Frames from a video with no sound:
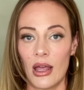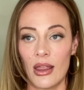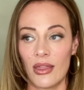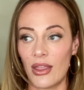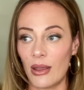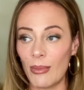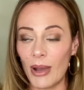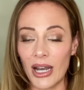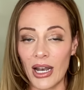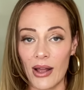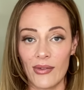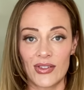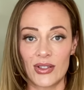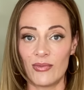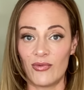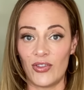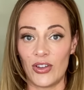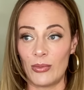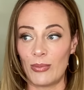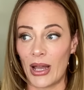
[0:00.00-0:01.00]
They might have
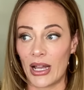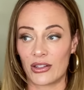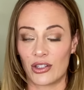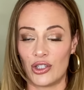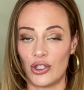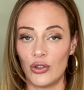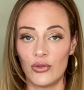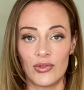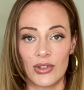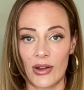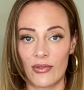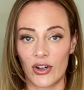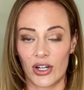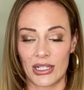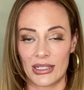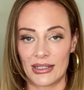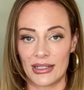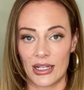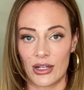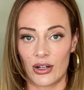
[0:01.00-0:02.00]
some feedback that you've never
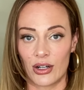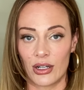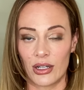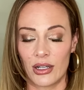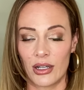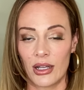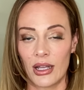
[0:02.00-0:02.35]
considered.